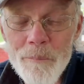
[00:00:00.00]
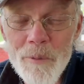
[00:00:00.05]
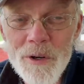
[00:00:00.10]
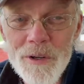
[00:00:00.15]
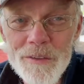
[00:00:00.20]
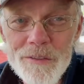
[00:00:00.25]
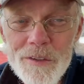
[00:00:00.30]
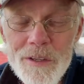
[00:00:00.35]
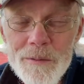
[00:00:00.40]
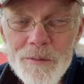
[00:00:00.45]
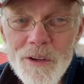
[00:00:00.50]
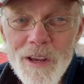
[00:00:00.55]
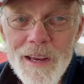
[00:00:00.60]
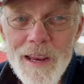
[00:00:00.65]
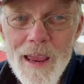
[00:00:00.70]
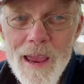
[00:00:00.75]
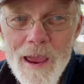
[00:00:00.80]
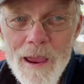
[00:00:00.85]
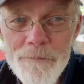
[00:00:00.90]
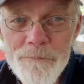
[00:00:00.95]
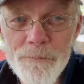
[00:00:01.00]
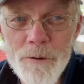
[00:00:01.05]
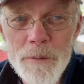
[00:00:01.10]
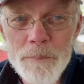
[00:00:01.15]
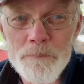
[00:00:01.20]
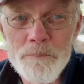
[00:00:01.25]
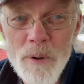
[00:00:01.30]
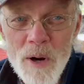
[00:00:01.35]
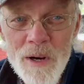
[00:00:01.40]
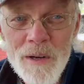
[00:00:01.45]
But it seems like
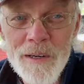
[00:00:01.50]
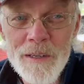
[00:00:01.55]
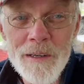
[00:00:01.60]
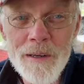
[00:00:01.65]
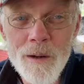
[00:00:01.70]
everybody